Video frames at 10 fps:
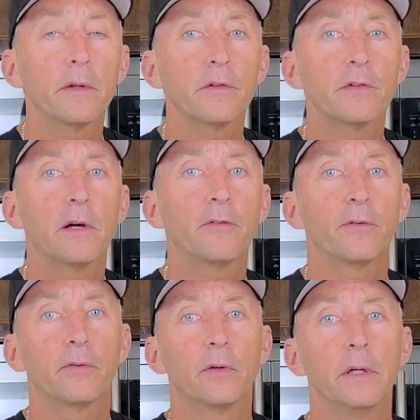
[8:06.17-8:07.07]
This stuff
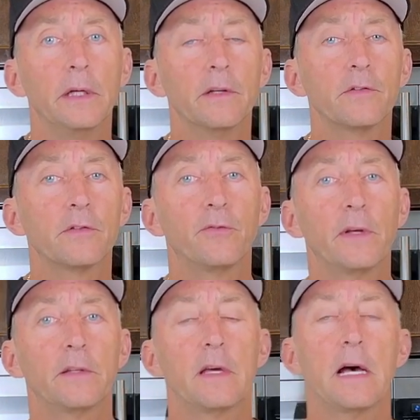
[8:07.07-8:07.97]
is
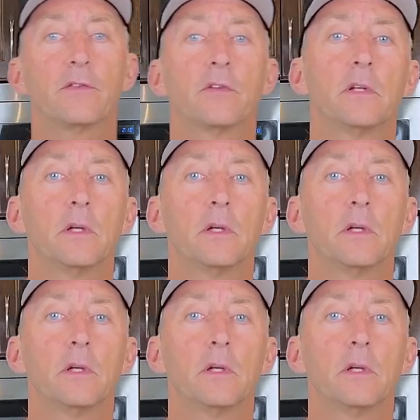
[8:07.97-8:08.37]
fantastic.